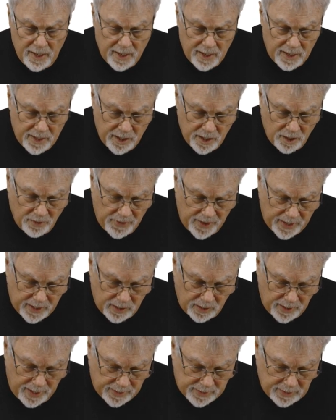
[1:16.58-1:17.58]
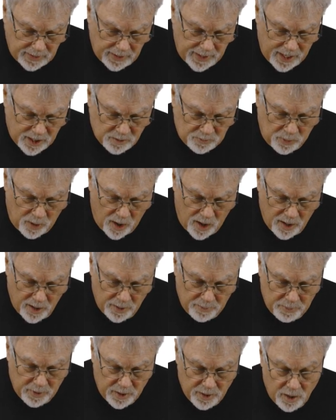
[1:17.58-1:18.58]
And here they collected less
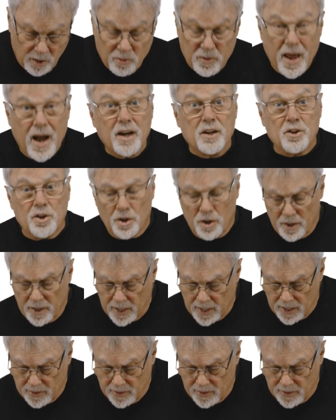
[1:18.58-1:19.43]
pollen, but no nectar.